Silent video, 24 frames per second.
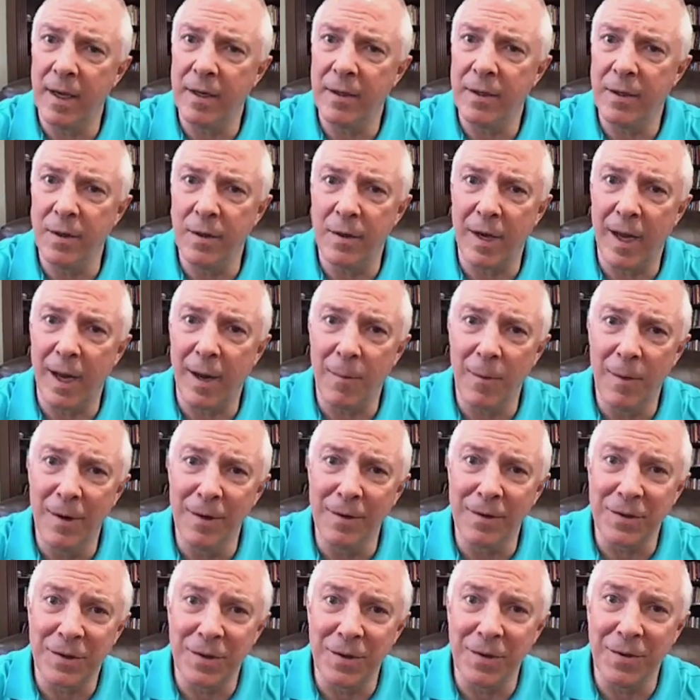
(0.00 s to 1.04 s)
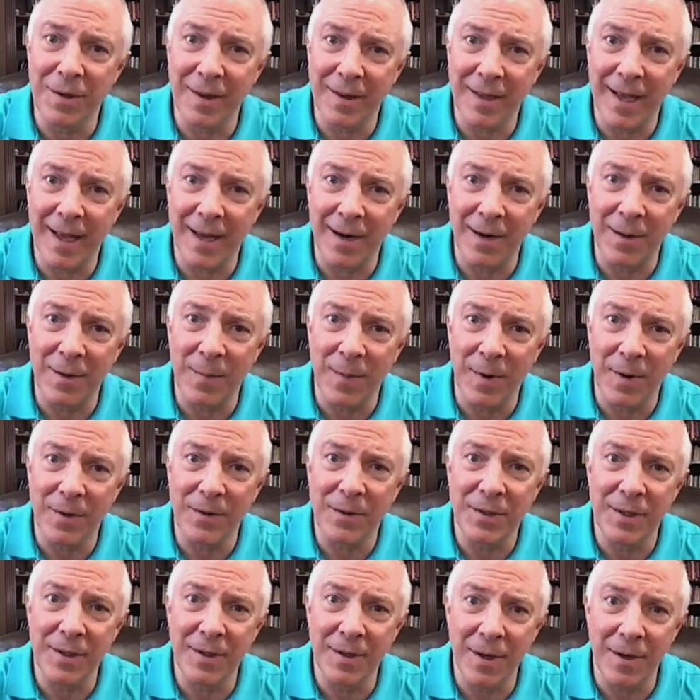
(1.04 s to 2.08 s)
you're not real sure that that other
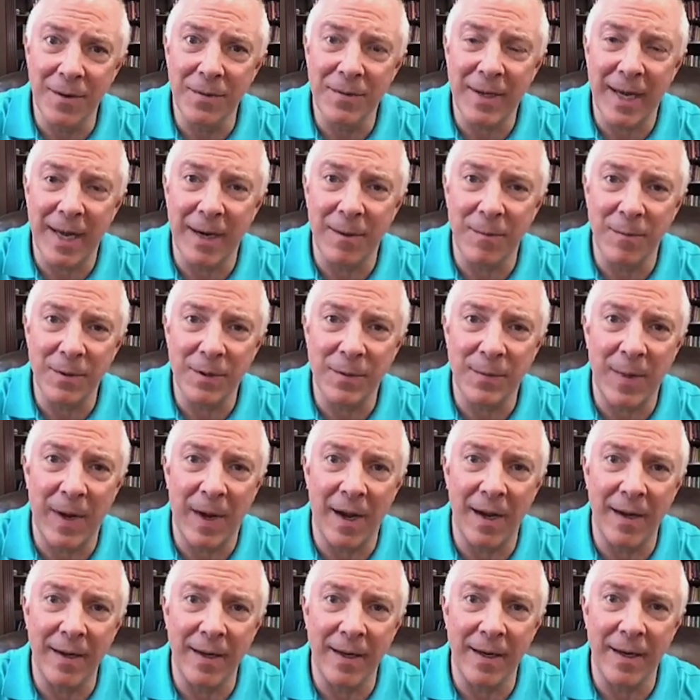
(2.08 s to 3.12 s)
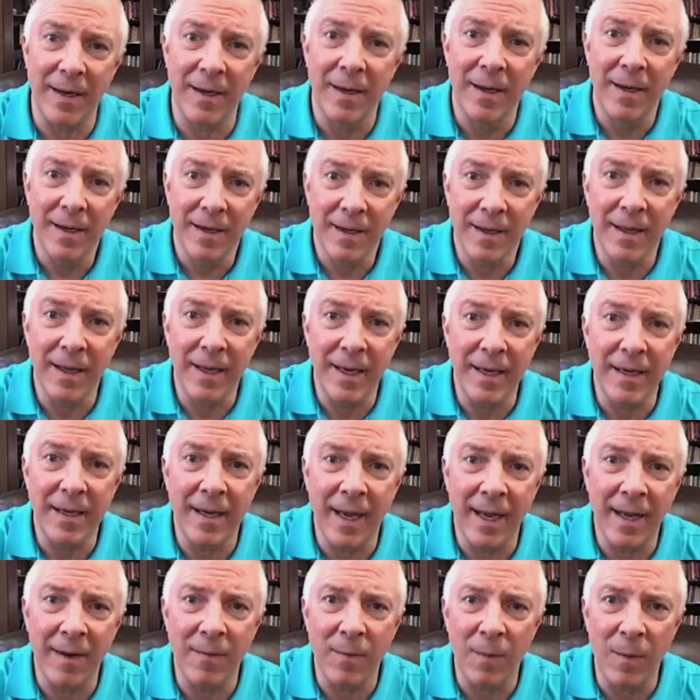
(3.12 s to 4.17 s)
person knows how to respond in a clean
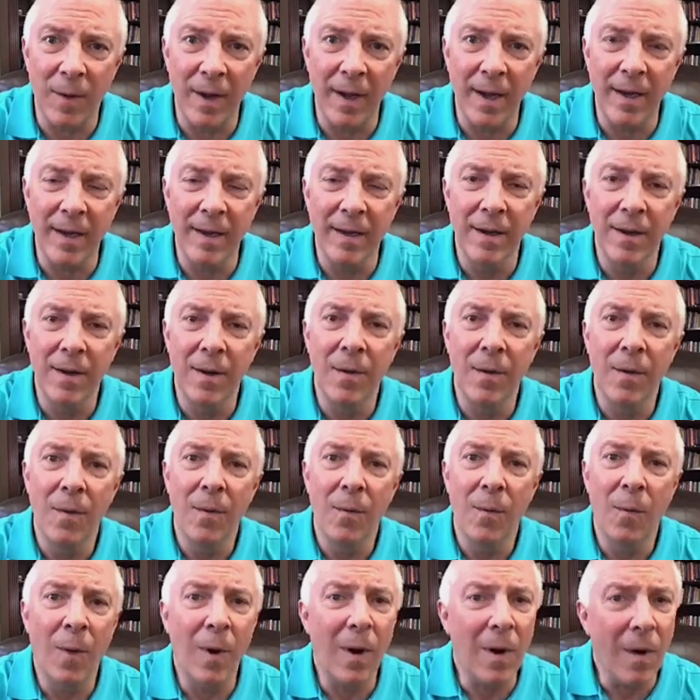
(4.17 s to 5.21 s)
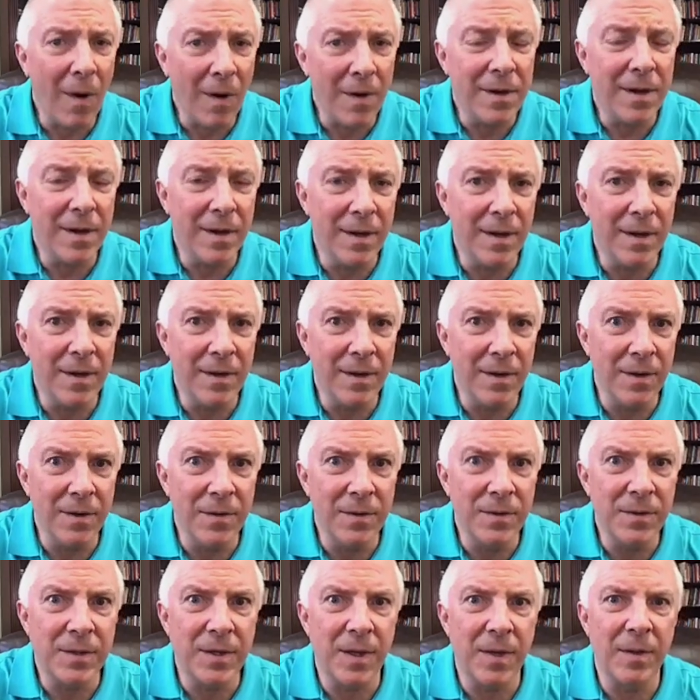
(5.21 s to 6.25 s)
kind of way. What are you going to
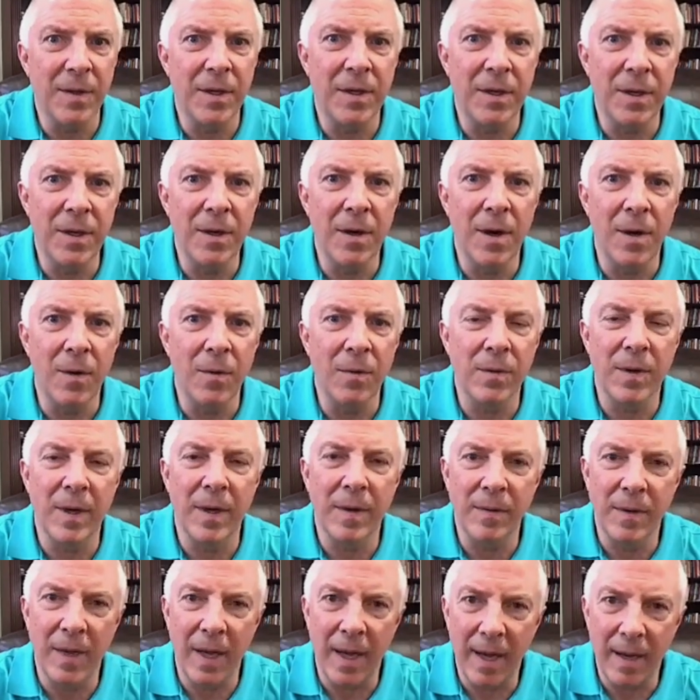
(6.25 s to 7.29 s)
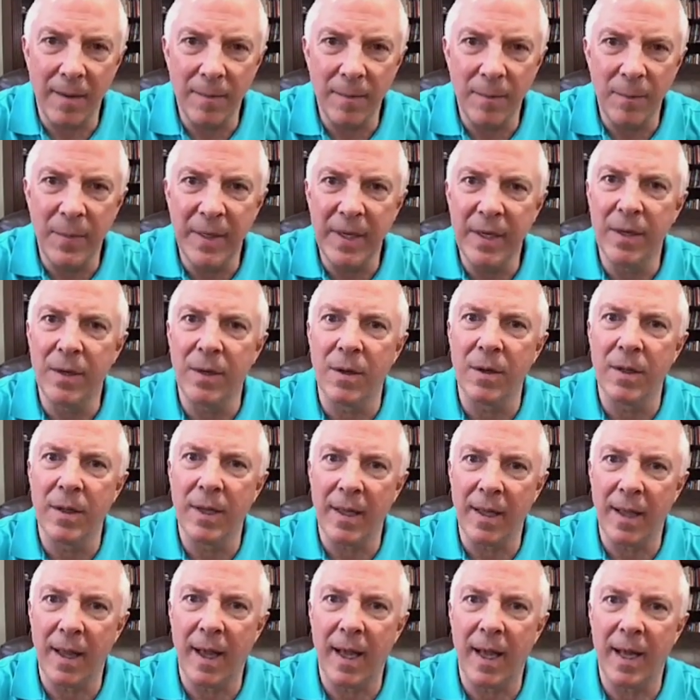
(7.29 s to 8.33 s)
do so that you don't build
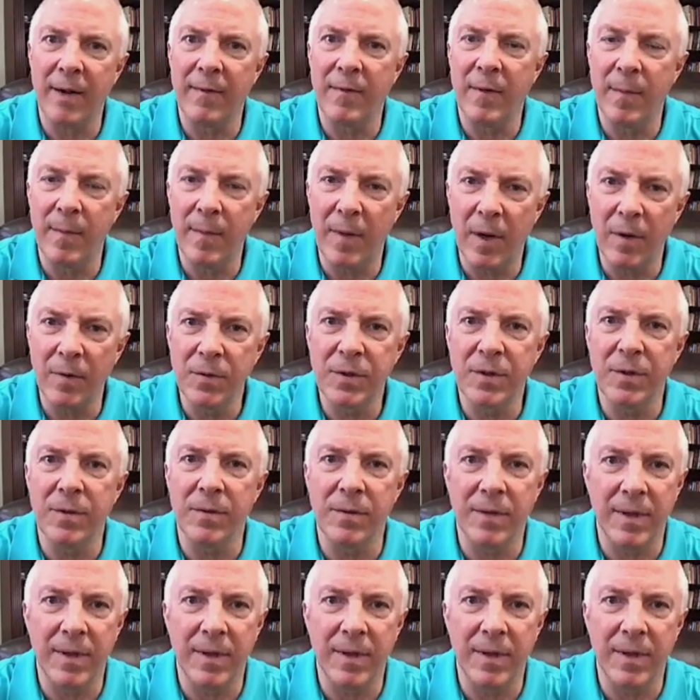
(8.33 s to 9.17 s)
a lot of emotional